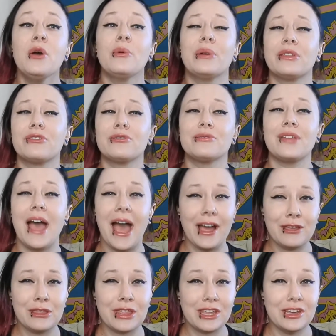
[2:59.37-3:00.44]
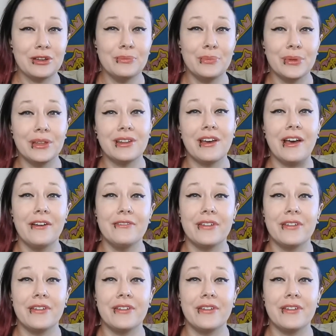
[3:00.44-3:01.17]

which there's actually a bit of